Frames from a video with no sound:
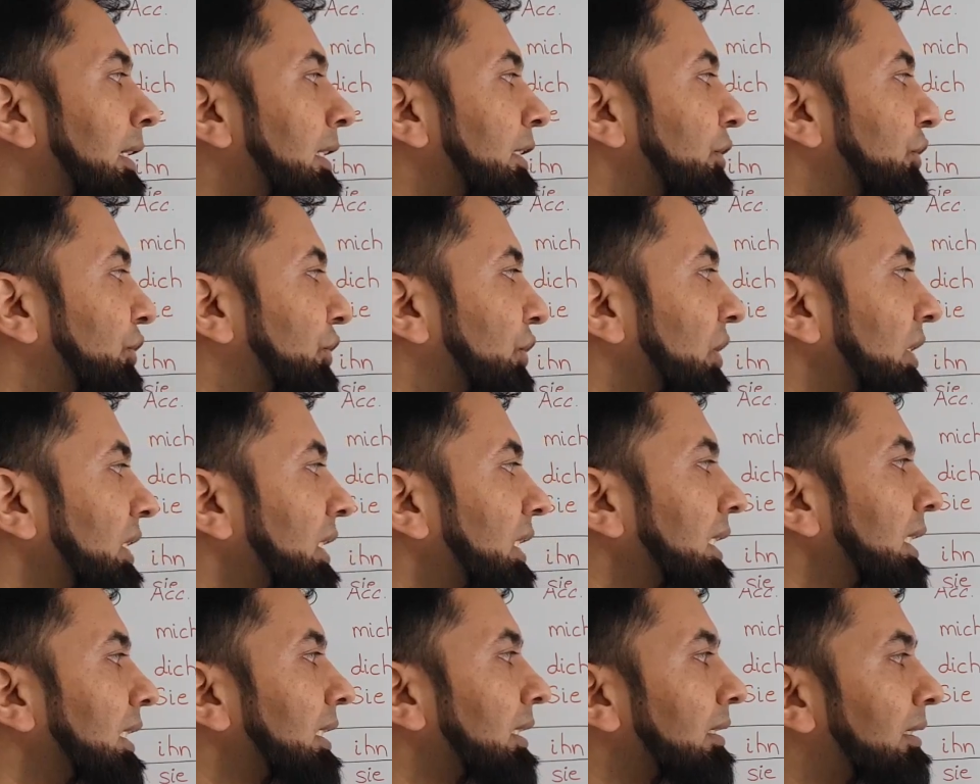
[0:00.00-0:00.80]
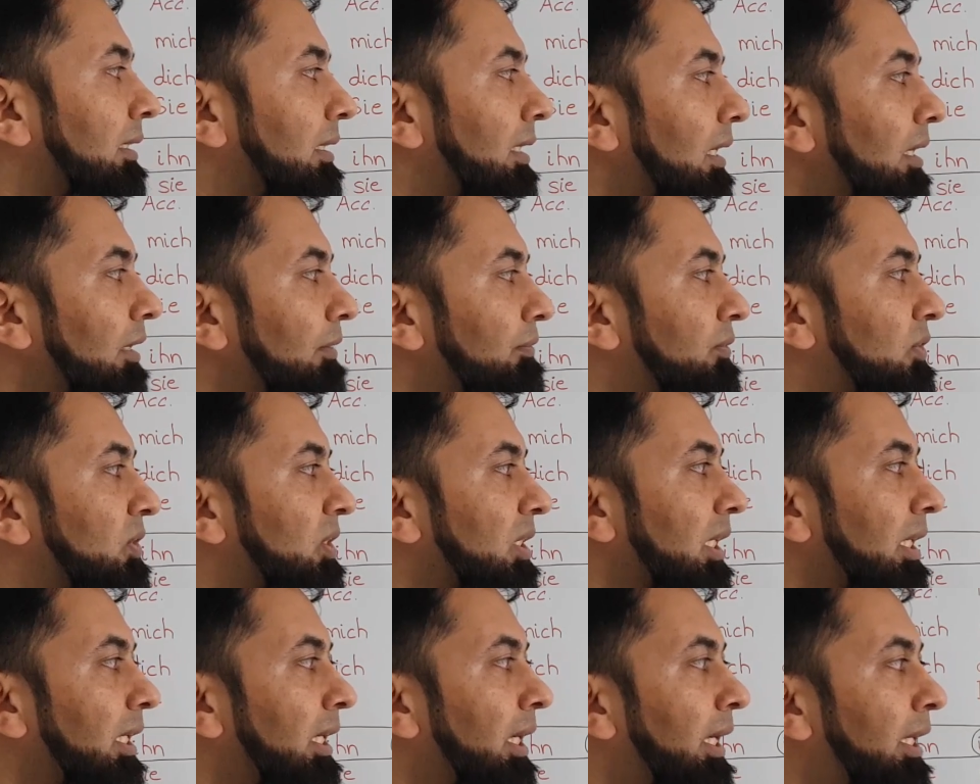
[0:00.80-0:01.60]
She
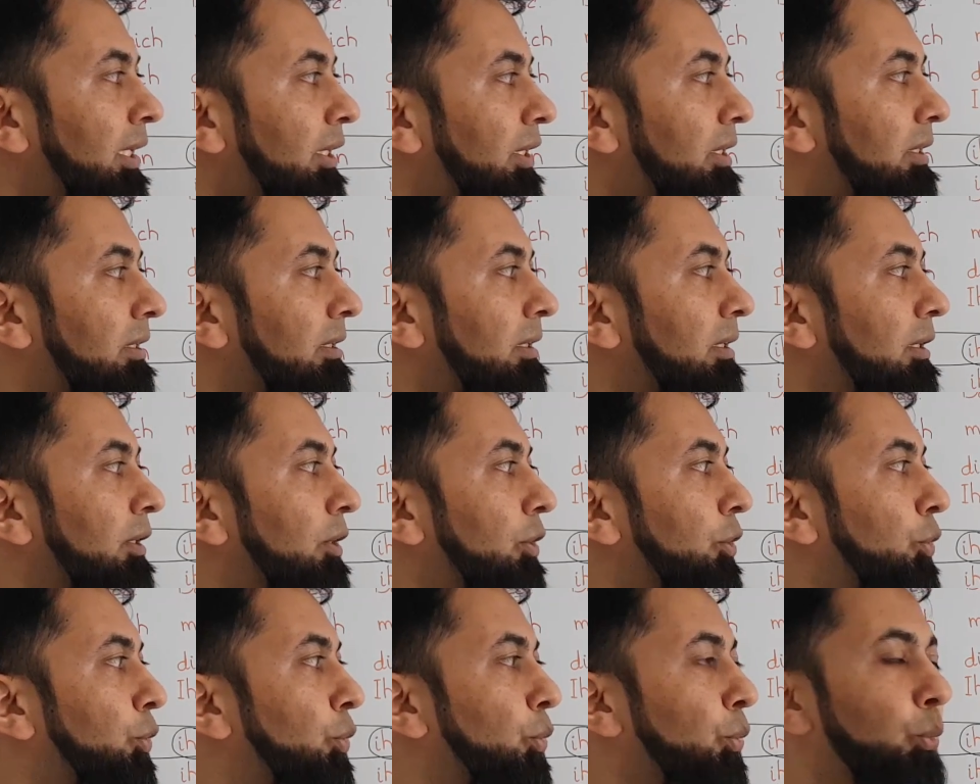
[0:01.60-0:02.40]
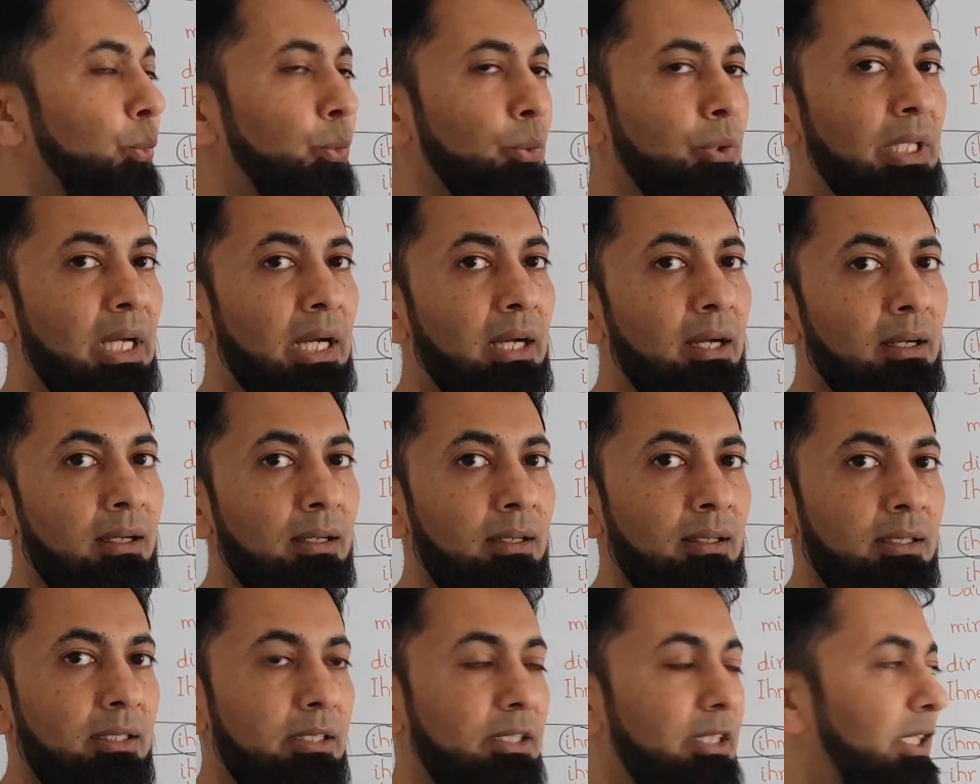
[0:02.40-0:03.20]
gives it to the
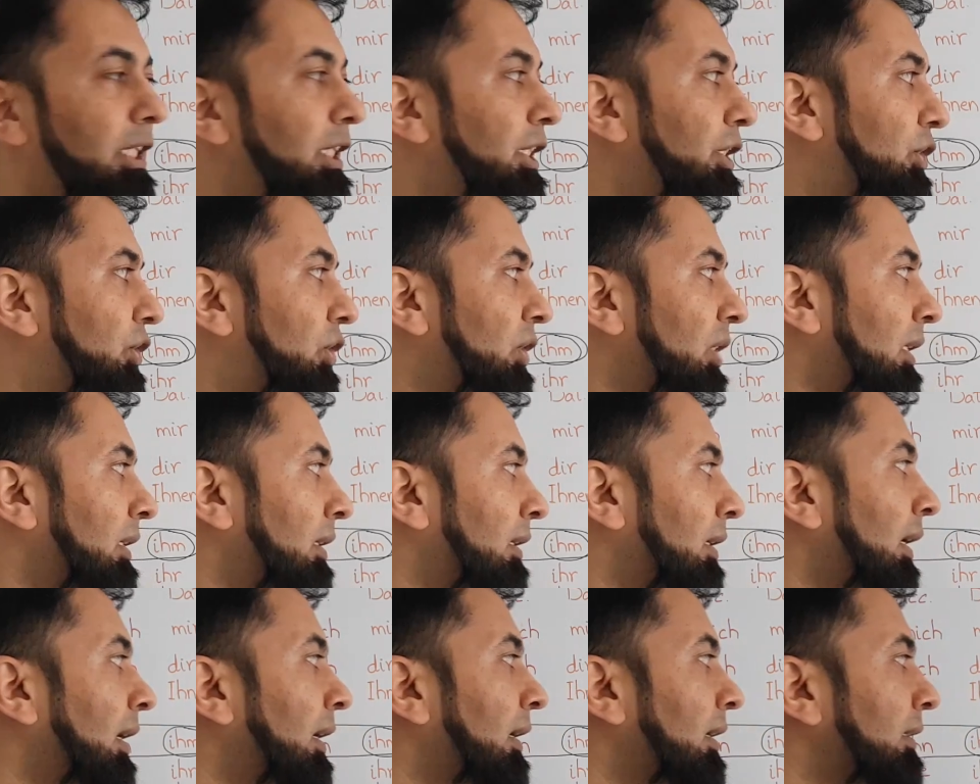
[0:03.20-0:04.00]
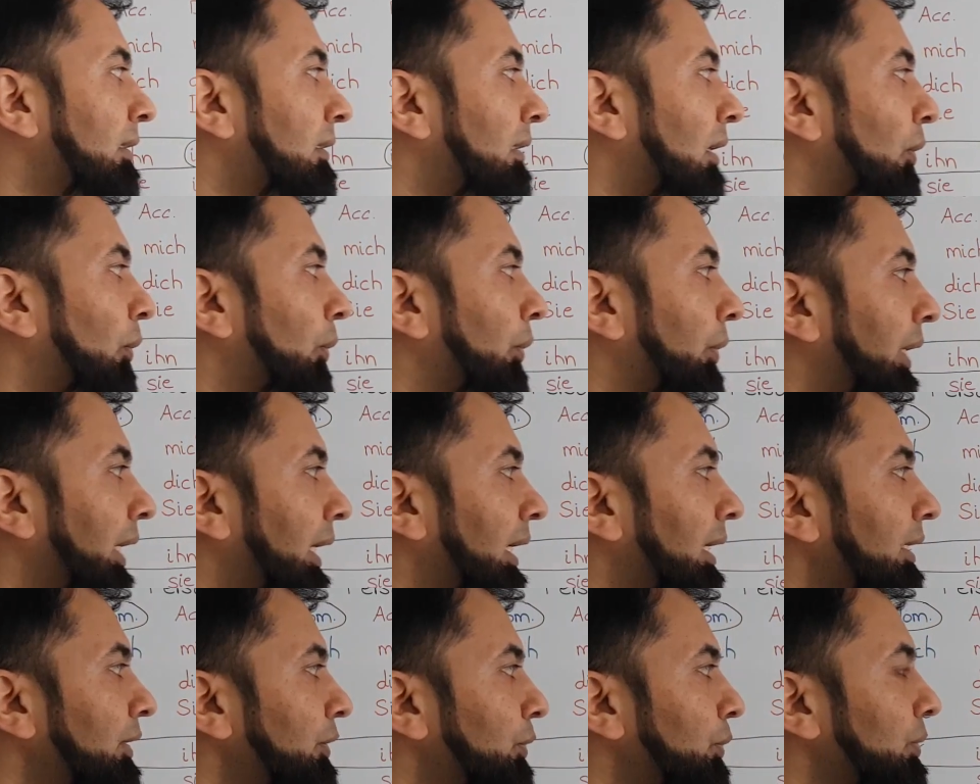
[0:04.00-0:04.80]
teacher. Now
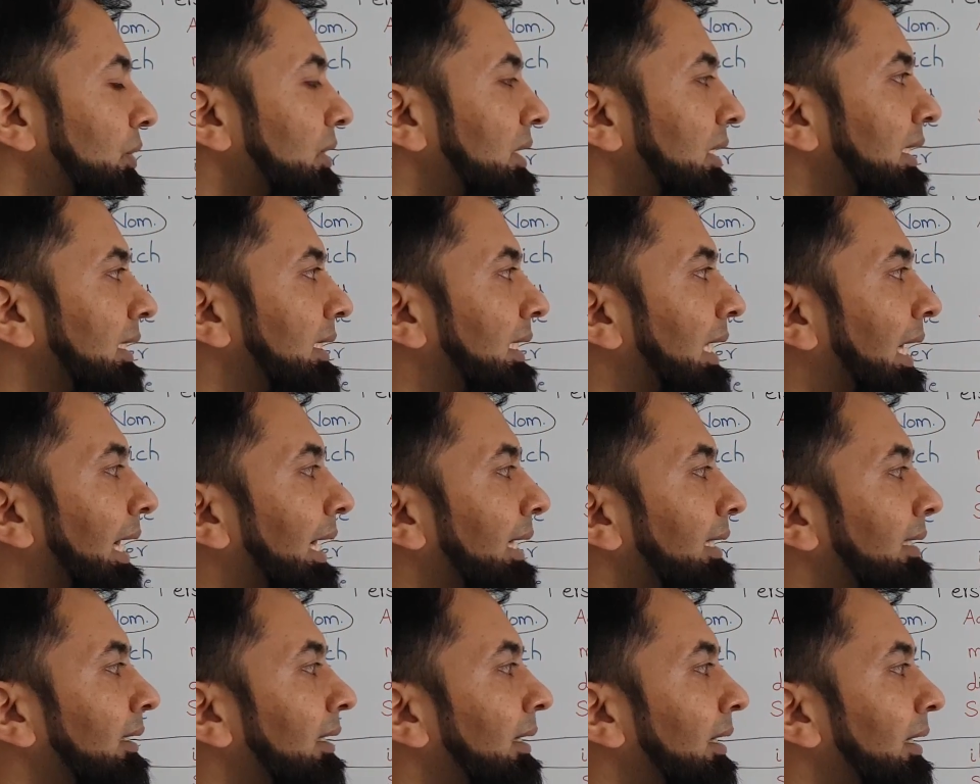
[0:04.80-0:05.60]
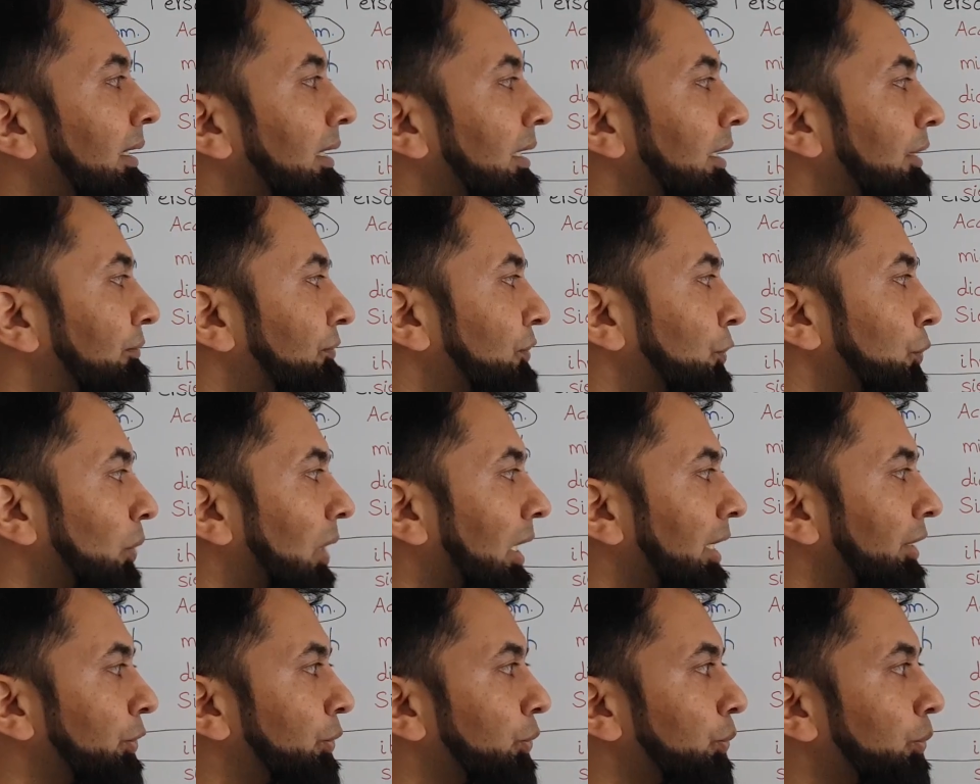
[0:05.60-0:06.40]
here you see that if you
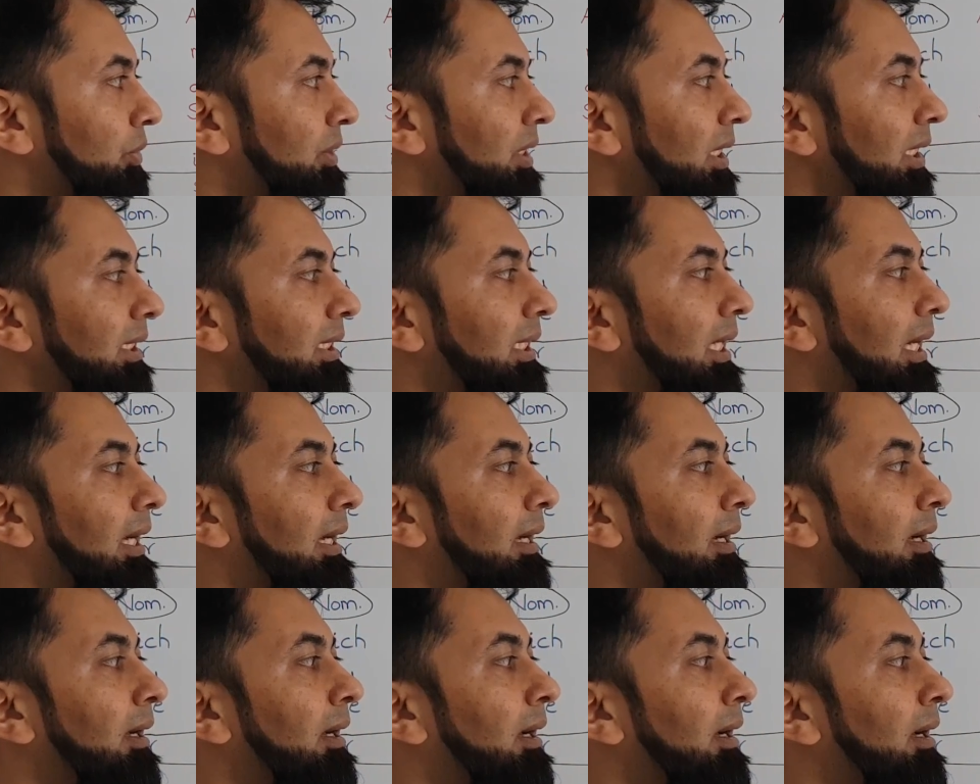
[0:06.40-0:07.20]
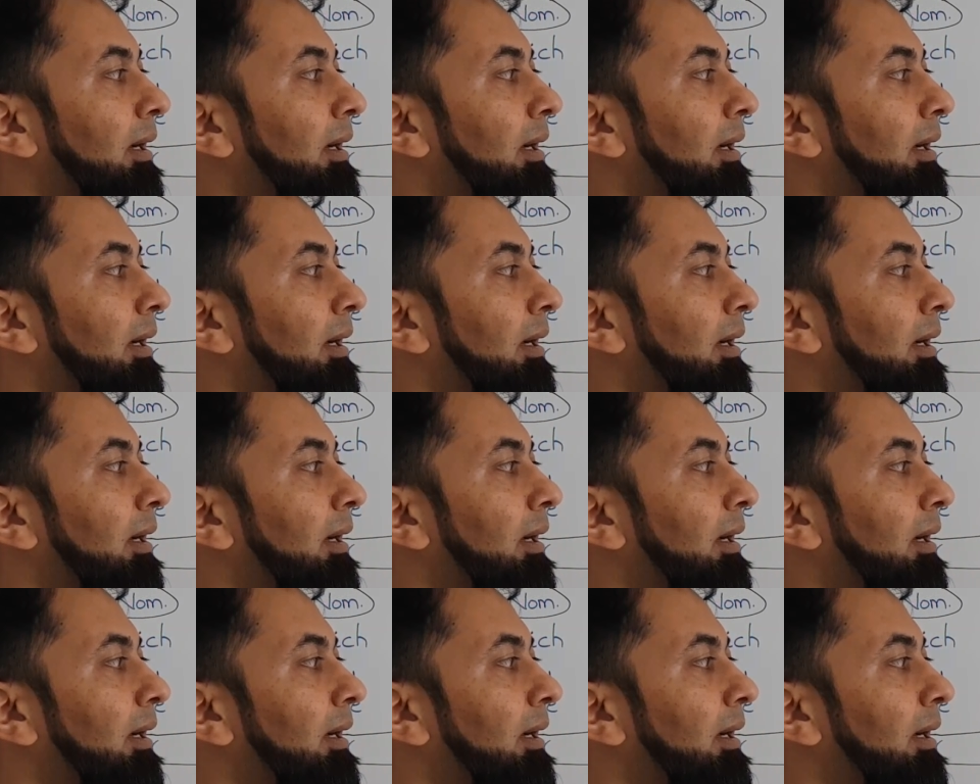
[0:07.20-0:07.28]
are using the